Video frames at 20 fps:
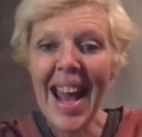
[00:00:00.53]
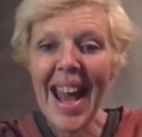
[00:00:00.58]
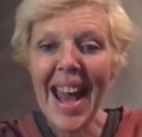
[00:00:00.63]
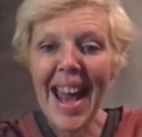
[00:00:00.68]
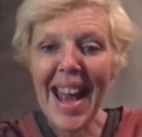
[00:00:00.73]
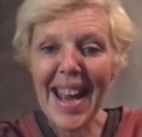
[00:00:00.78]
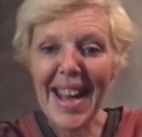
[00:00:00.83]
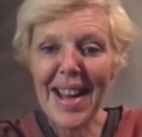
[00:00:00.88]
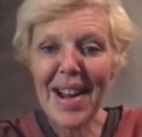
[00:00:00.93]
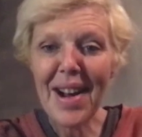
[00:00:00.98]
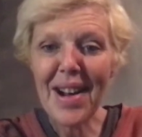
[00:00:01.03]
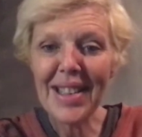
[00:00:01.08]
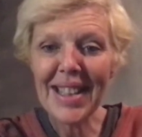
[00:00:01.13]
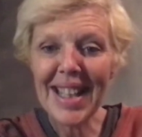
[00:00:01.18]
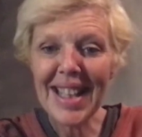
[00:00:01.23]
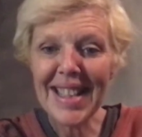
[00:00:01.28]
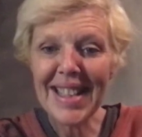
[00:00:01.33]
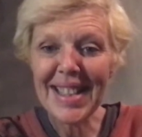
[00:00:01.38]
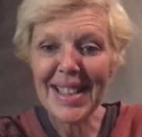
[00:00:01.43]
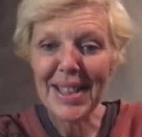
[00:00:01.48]
Hey y'all,
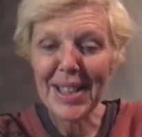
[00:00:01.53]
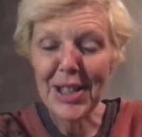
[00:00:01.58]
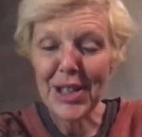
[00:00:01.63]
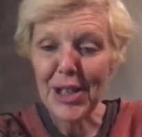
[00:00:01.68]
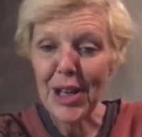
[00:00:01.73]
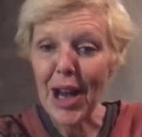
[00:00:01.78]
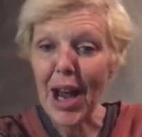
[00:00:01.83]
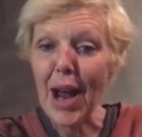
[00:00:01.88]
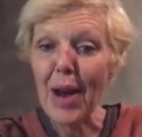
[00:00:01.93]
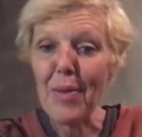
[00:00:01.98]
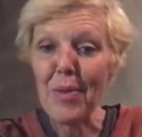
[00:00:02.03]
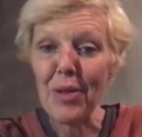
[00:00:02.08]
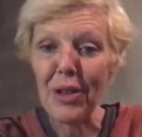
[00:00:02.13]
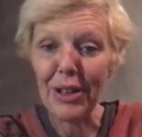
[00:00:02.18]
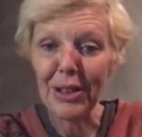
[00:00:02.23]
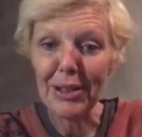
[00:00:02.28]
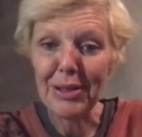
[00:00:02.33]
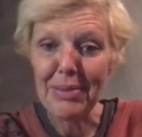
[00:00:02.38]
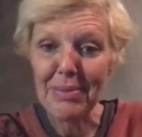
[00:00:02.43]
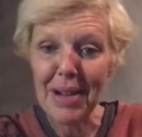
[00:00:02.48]
it's Alicia and
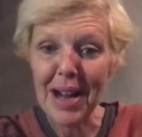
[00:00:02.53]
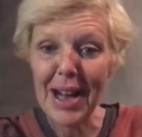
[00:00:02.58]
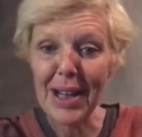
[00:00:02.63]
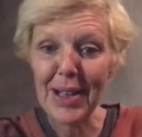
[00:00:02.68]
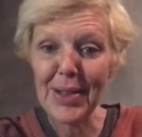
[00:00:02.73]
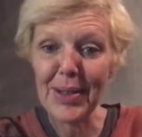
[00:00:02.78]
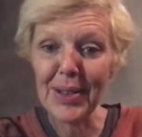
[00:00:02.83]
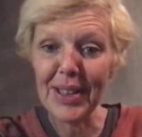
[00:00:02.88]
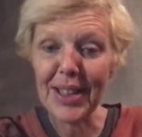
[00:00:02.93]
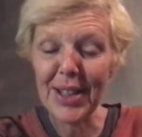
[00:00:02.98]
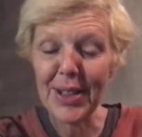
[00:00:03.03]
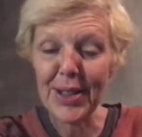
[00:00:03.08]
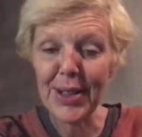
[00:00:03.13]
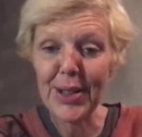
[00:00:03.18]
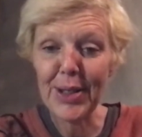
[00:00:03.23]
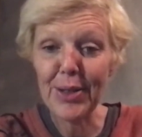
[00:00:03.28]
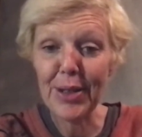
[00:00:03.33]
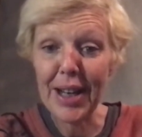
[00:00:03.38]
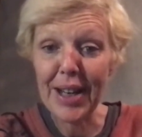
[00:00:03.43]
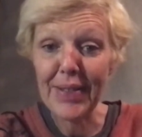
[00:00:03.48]
welcome back to
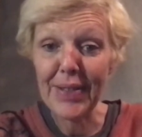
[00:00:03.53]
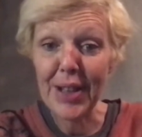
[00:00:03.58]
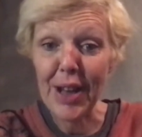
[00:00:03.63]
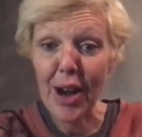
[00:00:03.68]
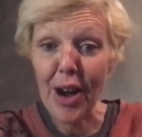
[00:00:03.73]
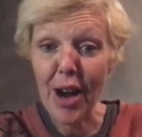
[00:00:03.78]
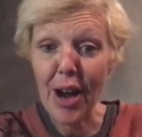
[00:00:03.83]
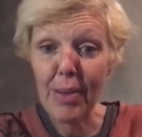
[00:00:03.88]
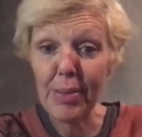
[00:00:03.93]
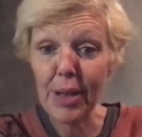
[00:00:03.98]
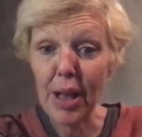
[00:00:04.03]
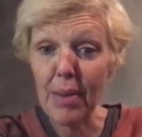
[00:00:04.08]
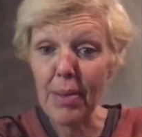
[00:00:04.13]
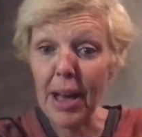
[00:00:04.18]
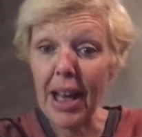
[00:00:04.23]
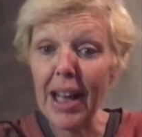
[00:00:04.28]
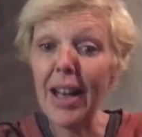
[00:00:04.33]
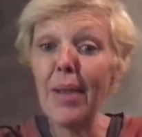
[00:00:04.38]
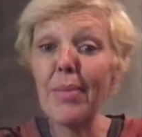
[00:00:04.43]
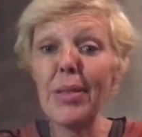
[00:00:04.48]
Alicia's Crafty Hop Lop.
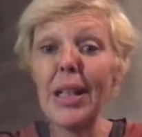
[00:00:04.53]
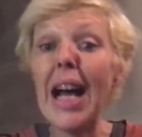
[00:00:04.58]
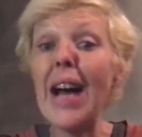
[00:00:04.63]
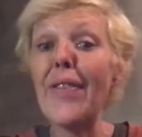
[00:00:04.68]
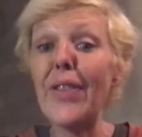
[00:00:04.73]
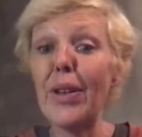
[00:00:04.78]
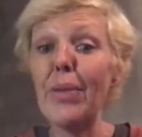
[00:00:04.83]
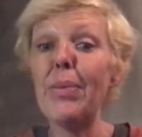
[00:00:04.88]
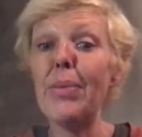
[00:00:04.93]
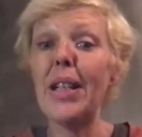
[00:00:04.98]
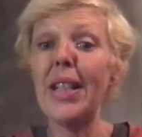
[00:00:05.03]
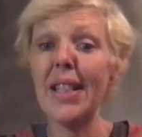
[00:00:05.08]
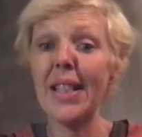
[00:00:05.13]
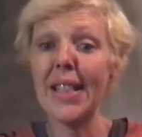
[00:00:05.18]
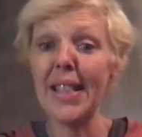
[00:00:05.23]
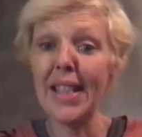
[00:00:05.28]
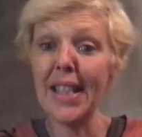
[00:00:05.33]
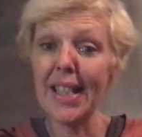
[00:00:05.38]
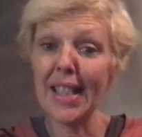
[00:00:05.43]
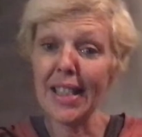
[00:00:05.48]
And I'm laughing
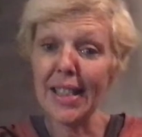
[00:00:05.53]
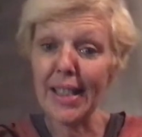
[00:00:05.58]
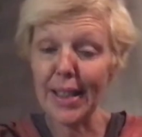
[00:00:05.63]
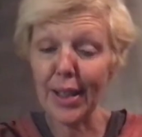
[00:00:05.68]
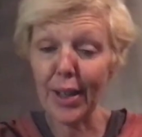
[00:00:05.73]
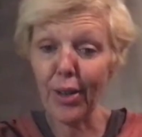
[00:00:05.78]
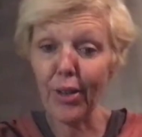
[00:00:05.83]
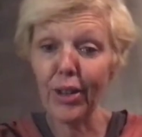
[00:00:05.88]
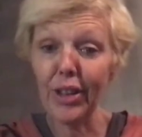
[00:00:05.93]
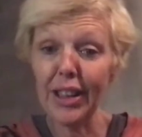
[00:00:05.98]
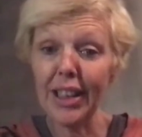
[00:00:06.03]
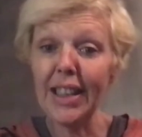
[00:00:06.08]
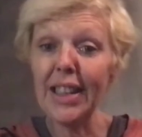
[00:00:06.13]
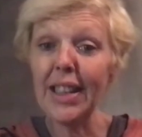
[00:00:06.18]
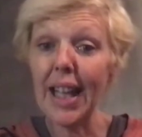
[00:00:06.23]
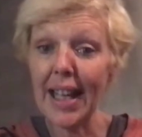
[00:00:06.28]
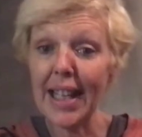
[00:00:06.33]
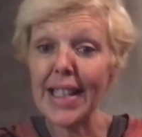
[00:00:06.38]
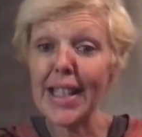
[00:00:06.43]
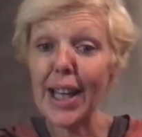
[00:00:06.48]
because this is literally
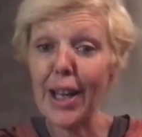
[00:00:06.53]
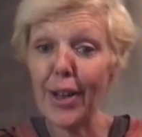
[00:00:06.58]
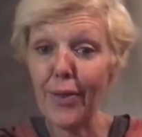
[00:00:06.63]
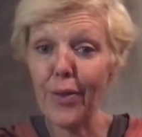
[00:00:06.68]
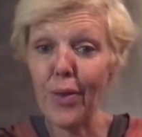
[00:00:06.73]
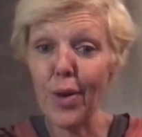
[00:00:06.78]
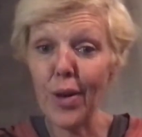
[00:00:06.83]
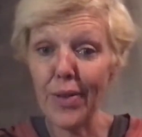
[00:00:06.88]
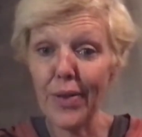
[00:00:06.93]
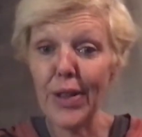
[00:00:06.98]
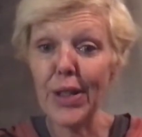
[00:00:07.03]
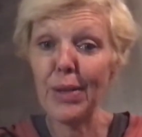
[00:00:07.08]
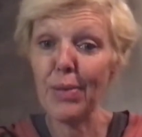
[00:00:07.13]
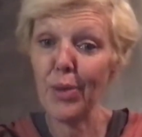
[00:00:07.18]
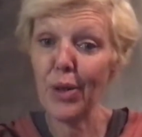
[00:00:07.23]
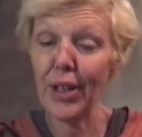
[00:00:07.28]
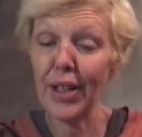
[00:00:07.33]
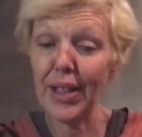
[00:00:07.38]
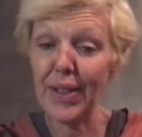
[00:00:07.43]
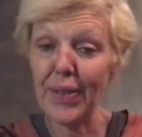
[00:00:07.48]
like take four of this
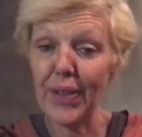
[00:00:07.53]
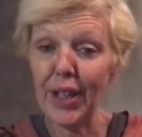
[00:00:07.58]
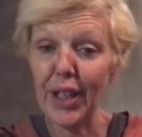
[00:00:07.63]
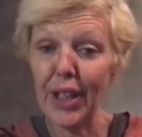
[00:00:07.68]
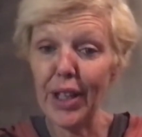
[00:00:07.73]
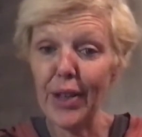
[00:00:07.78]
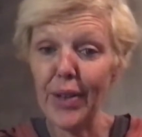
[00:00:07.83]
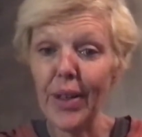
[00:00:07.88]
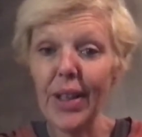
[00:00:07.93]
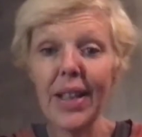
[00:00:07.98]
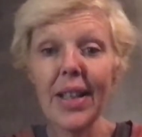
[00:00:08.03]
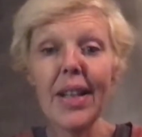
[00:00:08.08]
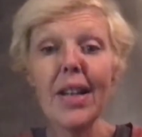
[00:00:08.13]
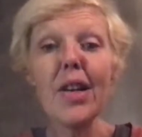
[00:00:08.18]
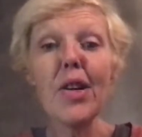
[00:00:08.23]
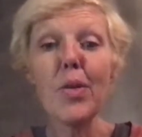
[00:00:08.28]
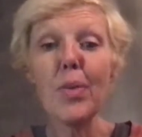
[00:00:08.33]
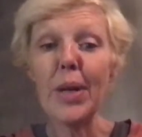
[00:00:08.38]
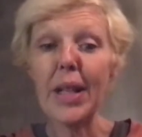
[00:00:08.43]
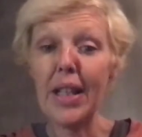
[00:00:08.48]
morning's video.
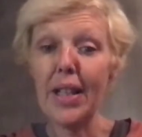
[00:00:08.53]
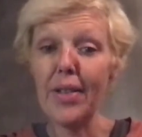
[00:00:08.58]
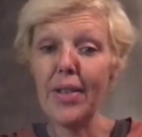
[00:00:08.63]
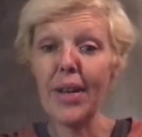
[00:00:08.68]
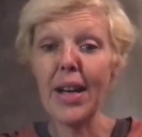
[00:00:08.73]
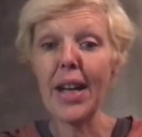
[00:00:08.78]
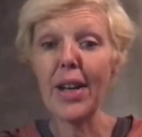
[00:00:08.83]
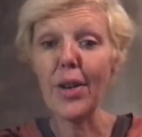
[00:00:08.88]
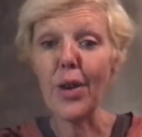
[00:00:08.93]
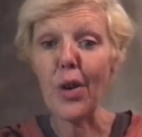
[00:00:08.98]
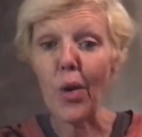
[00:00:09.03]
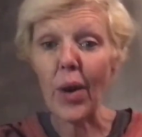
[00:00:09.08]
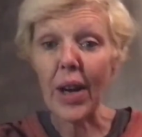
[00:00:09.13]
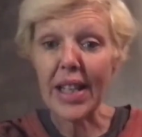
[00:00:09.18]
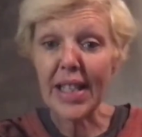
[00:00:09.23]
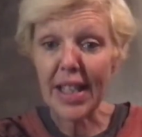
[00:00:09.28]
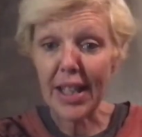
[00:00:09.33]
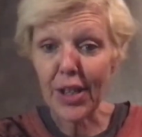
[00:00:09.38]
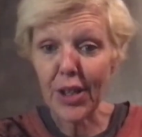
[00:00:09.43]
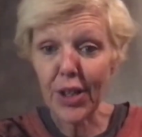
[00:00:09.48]
We either had a
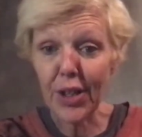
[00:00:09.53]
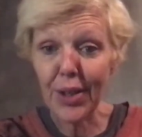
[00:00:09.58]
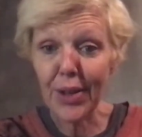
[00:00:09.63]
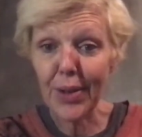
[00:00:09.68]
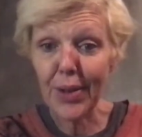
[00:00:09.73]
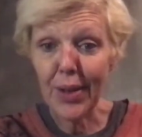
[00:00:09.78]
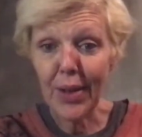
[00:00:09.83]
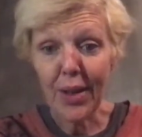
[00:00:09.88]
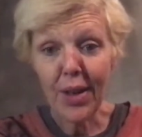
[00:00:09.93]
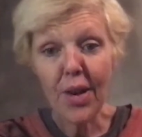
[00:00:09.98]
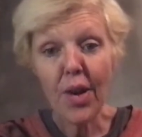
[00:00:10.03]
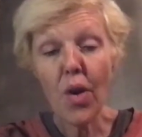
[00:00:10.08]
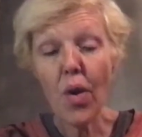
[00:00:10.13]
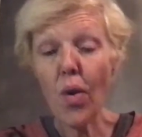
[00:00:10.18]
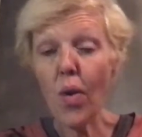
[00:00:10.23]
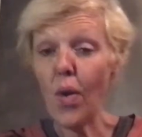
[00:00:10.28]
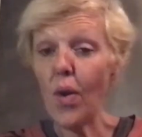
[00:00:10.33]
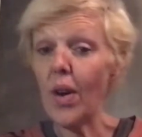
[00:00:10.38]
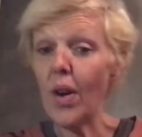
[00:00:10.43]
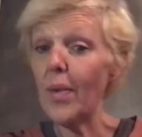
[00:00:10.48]
noise issue
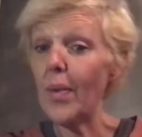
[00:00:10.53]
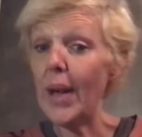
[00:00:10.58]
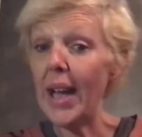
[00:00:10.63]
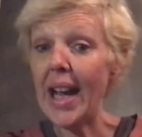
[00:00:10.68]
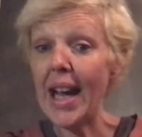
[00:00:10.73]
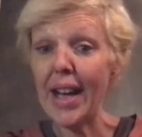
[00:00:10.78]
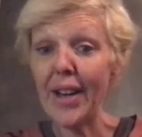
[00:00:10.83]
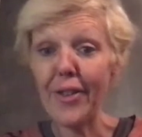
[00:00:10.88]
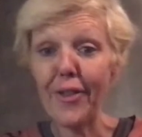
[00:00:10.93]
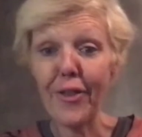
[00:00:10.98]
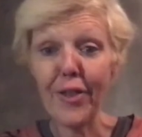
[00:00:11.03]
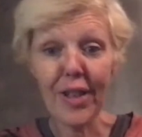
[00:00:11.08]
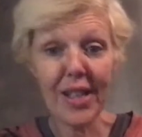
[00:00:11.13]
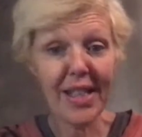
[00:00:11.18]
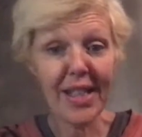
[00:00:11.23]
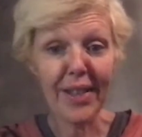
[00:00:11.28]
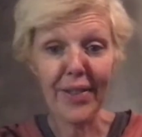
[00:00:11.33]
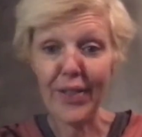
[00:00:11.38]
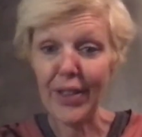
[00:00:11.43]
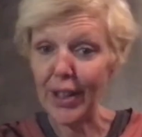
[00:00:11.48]
or we had a
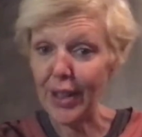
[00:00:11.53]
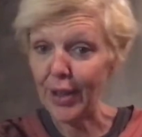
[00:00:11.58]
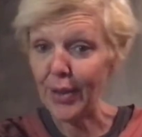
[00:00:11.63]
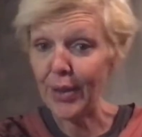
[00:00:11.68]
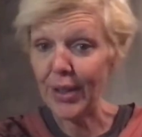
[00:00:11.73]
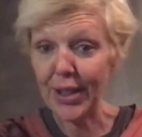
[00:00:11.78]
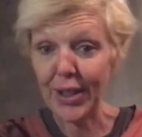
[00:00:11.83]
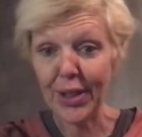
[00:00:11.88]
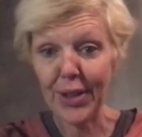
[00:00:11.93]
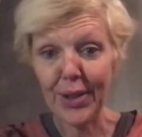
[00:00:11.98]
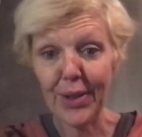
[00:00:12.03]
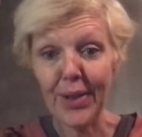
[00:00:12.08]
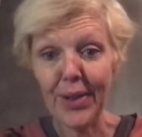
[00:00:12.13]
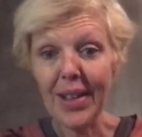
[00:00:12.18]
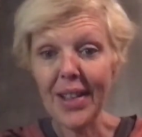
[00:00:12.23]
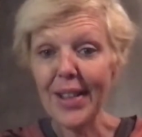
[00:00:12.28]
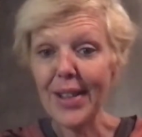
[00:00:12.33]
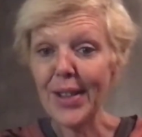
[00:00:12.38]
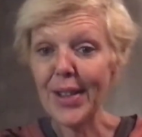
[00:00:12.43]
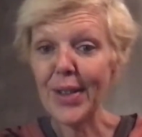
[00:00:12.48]
freezing video issue.
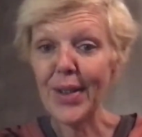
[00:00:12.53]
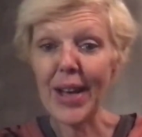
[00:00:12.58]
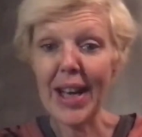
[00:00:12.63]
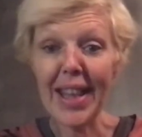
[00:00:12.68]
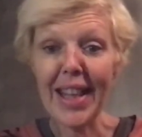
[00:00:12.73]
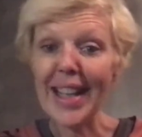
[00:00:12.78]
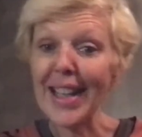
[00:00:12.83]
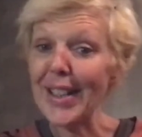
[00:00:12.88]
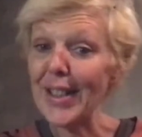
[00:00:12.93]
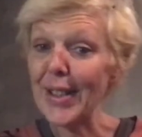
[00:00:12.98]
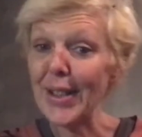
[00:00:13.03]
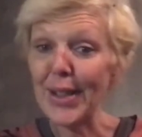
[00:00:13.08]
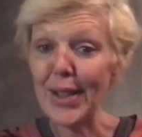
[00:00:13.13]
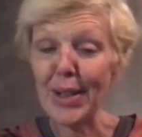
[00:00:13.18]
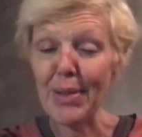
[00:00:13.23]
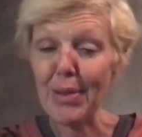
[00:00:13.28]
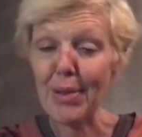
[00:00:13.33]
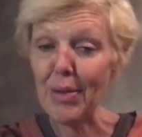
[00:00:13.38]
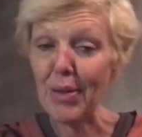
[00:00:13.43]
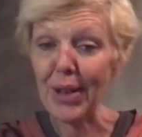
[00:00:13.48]
So I think it's just
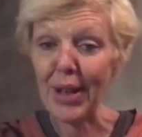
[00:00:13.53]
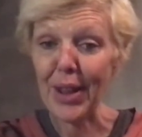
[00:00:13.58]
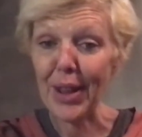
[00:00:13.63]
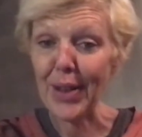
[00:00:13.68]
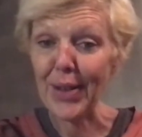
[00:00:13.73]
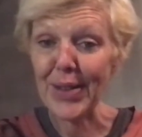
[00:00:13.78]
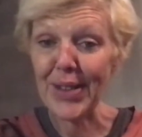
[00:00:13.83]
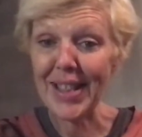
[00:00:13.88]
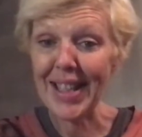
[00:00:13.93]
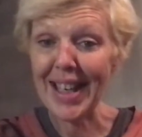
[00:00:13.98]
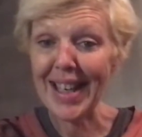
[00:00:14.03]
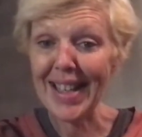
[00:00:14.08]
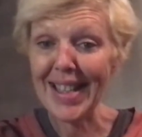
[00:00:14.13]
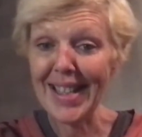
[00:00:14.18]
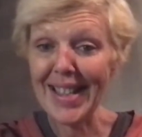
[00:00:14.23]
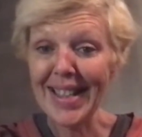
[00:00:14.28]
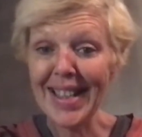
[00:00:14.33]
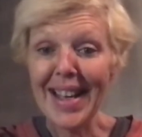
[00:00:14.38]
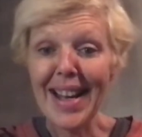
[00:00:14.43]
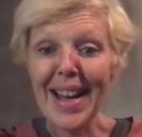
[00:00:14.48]
gonna be one of those days.